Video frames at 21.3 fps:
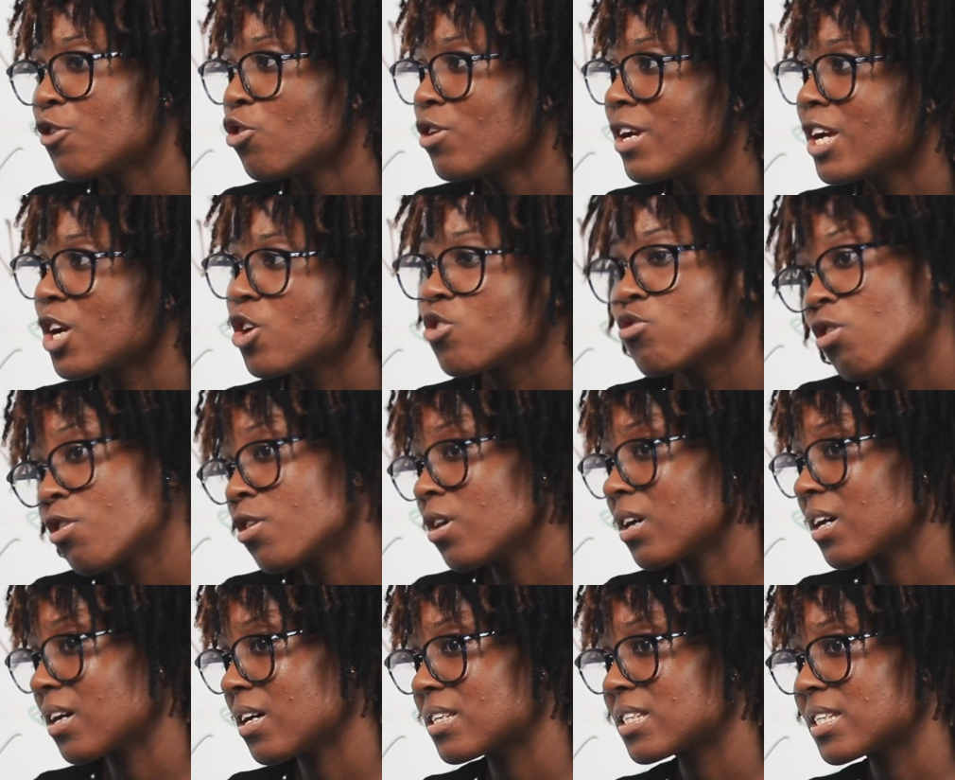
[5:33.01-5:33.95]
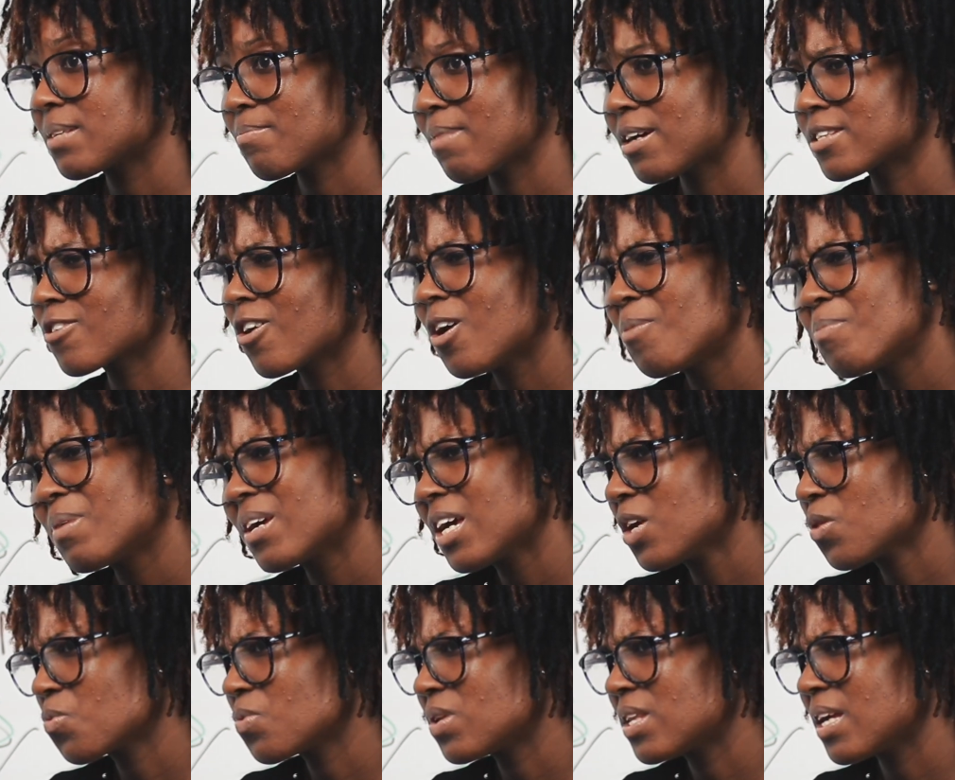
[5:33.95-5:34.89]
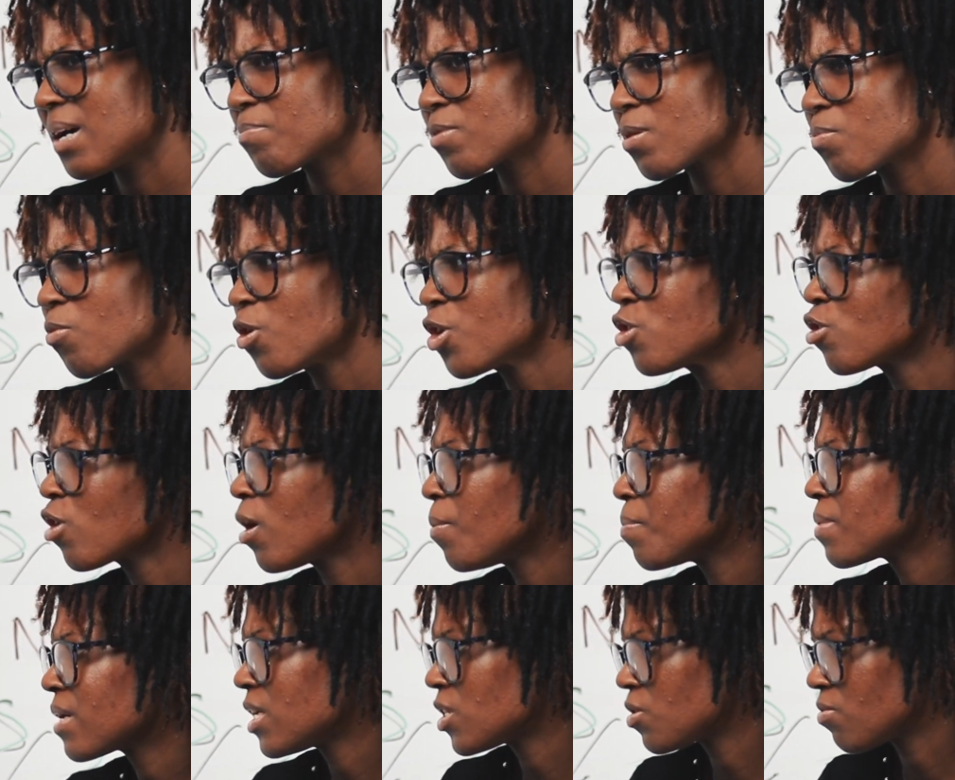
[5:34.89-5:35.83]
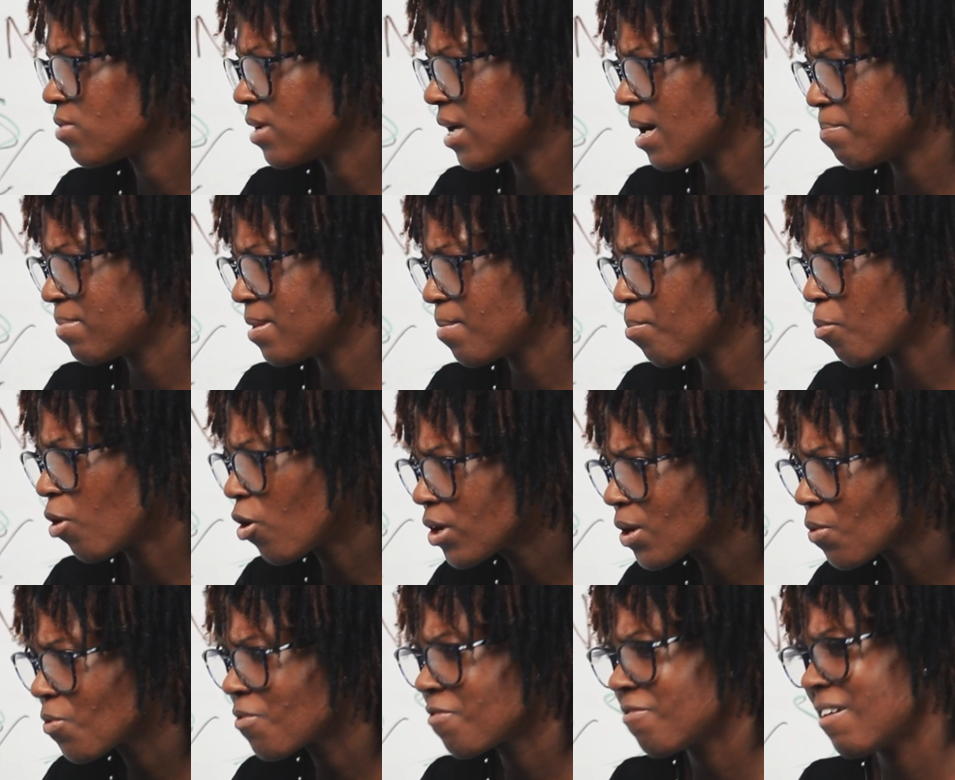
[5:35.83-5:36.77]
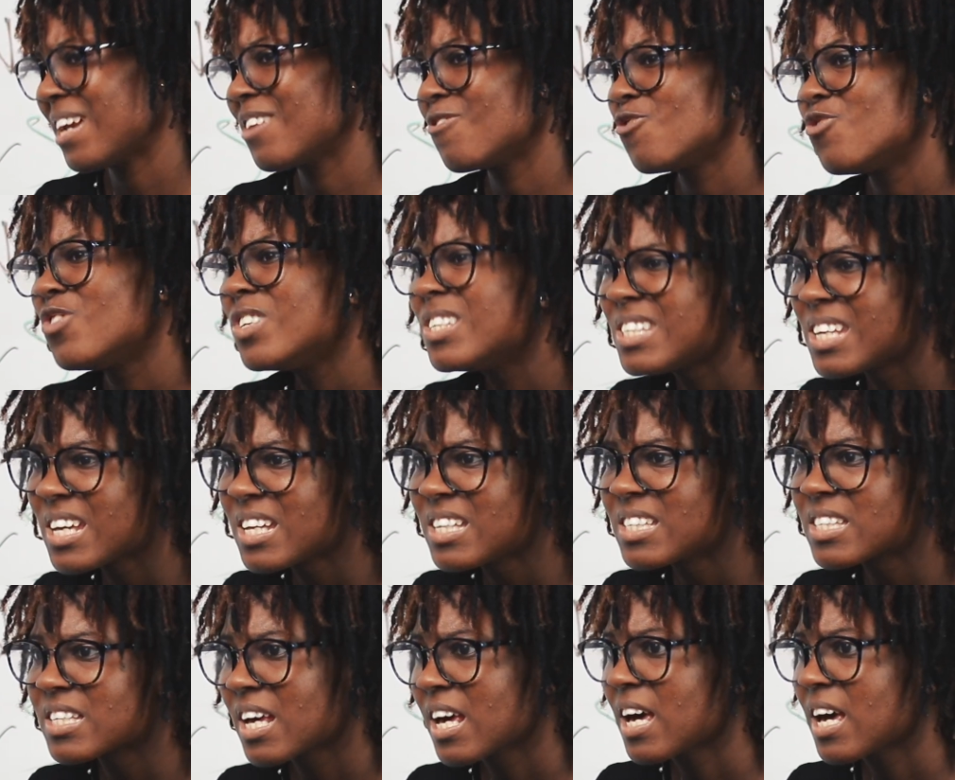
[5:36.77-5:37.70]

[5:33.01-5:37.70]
Don't ignore your customers. Communicate with them. The more you communicate with them, the more they will find reasons.